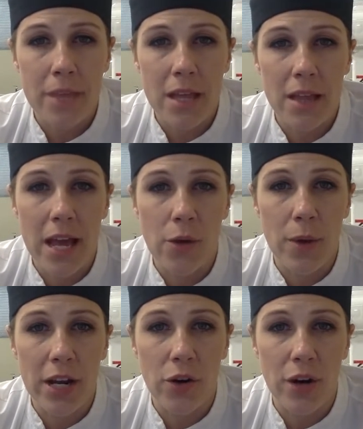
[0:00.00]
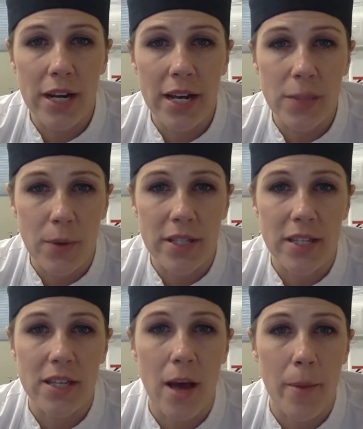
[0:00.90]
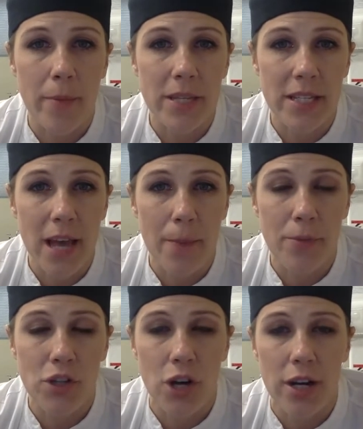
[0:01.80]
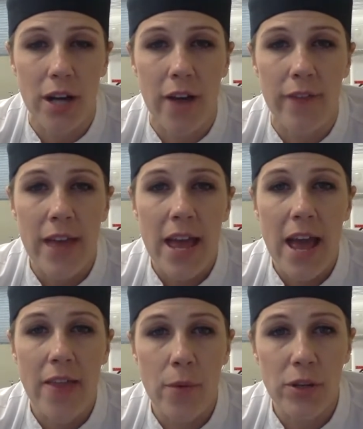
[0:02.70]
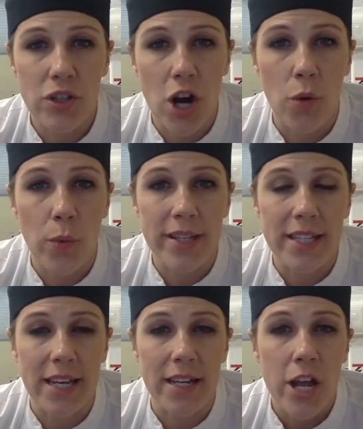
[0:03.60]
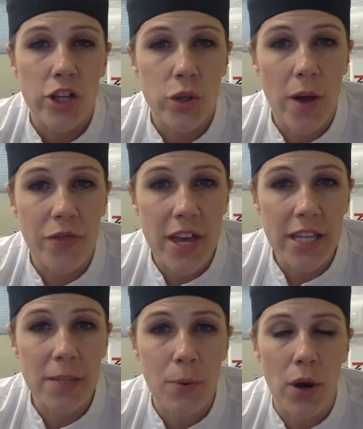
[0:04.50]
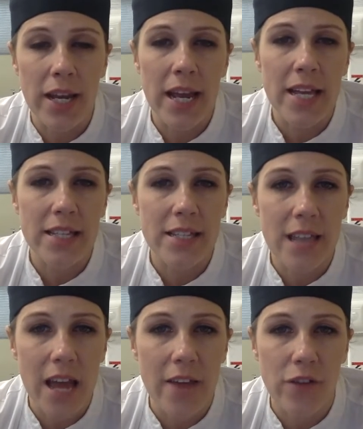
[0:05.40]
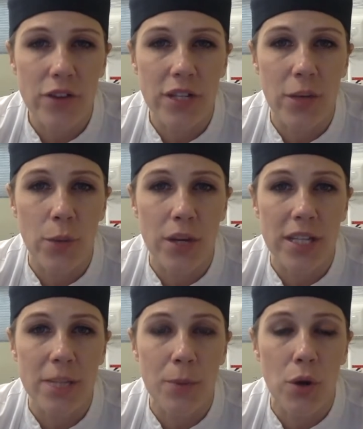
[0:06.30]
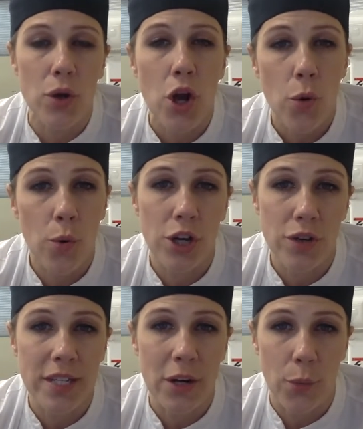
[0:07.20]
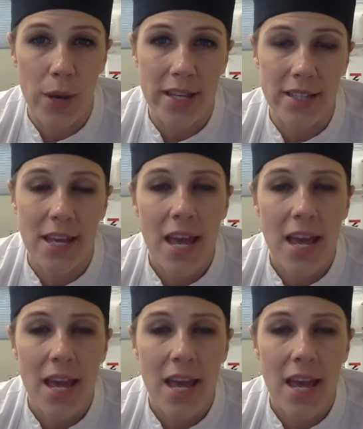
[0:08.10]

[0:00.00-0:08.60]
liquid ingredients once it's come up to temperature enough, and then we start whisking. So at this point, instead of using a wooden spoon, we're using a whisk.